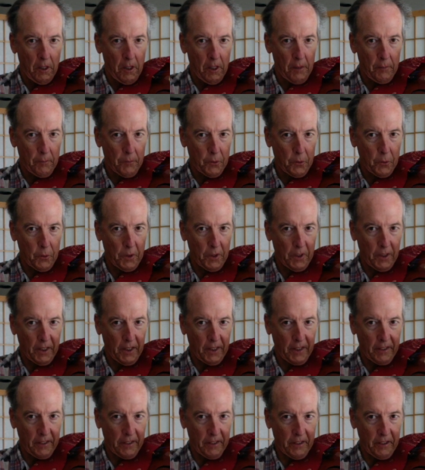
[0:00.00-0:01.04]
I'm doing like
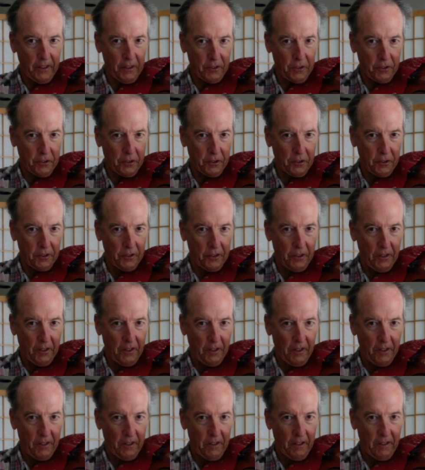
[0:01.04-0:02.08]
this.
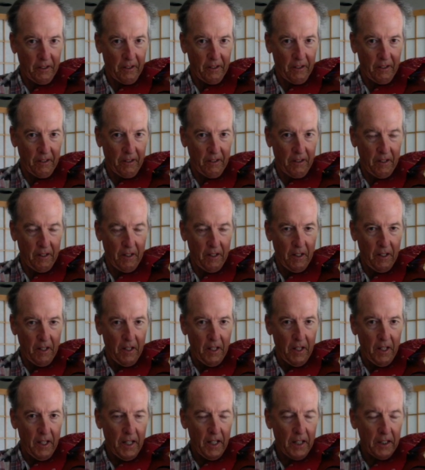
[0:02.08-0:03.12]

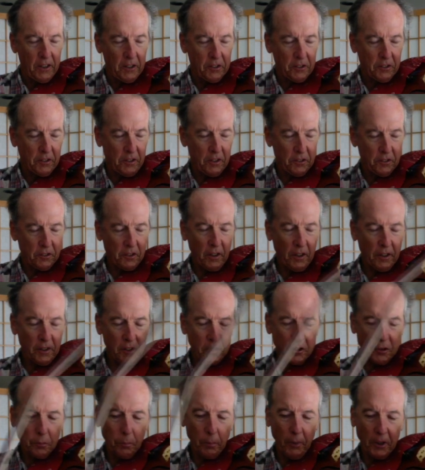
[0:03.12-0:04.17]
And there's nothing
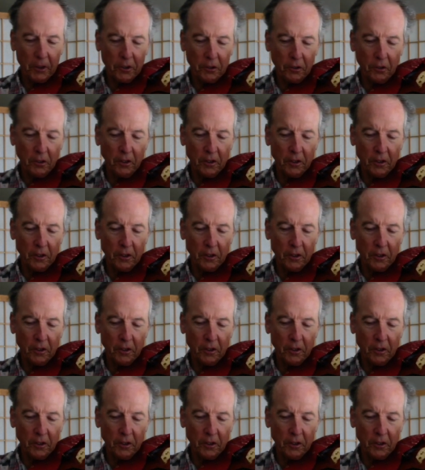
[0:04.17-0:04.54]
special.